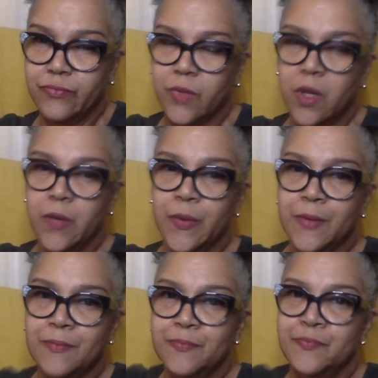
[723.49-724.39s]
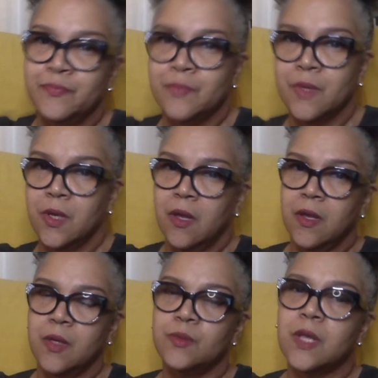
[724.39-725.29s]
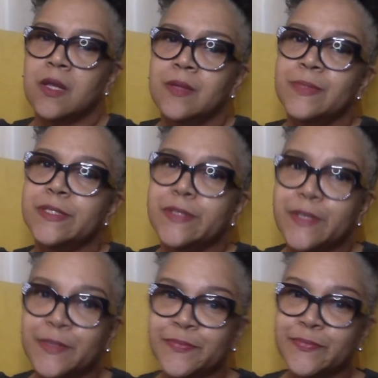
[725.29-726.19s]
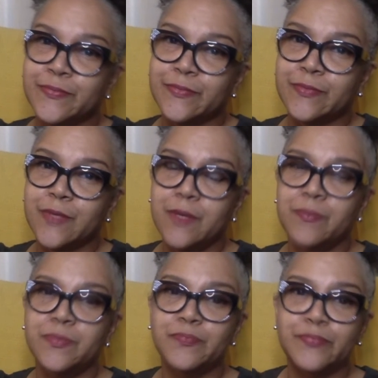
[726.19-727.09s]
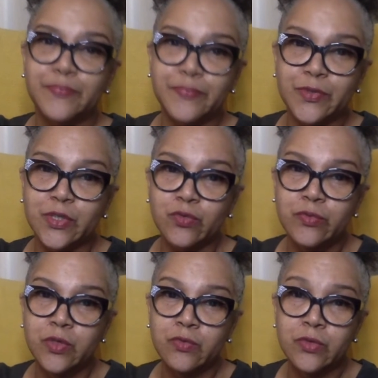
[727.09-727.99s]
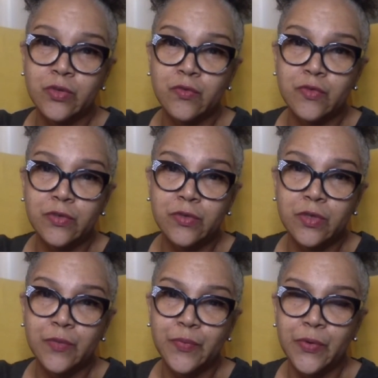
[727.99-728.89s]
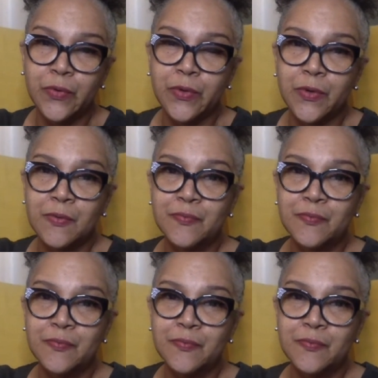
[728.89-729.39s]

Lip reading: Anyway, he was like, let me see. He scooted on over to the computer,